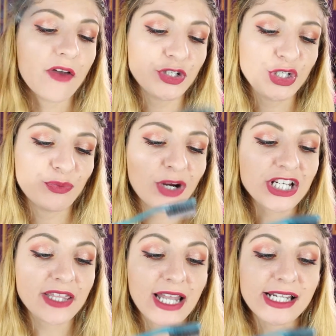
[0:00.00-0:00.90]
the toothbrush,
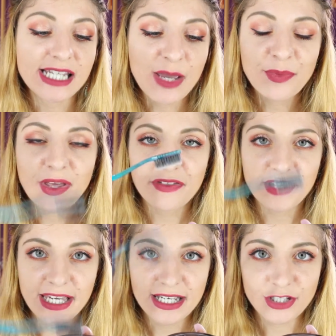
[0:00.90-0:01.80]
and then dip
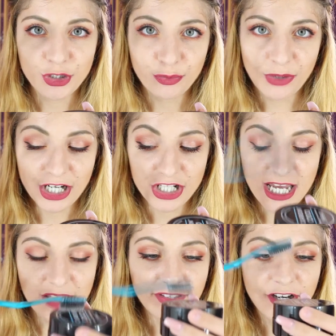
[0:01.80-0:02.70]
the toothbrush
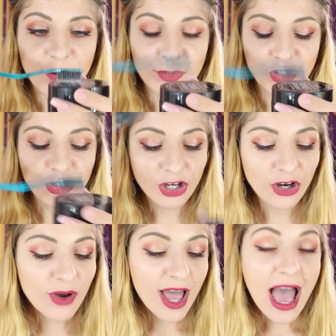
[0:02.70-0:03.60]
in the Carbon Coco,